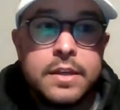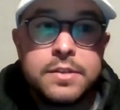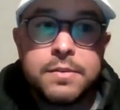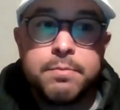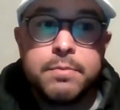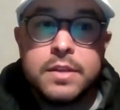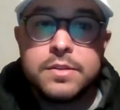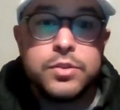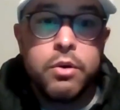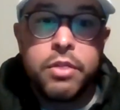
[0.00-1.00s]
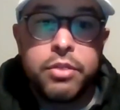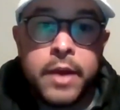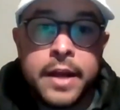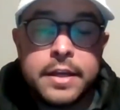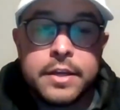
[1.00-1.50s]
He's a dual
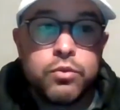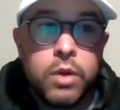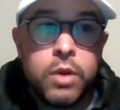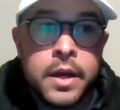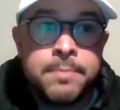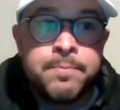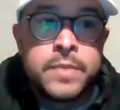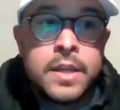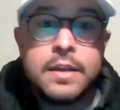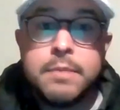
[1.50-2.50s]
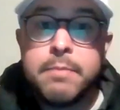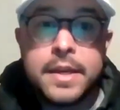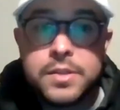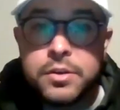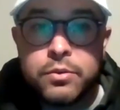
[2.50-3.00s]
threat. He can run. He
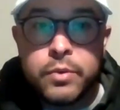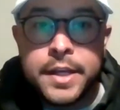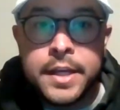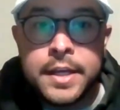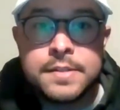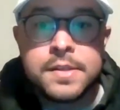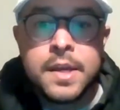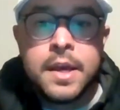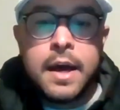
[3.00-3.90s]
makes good reads.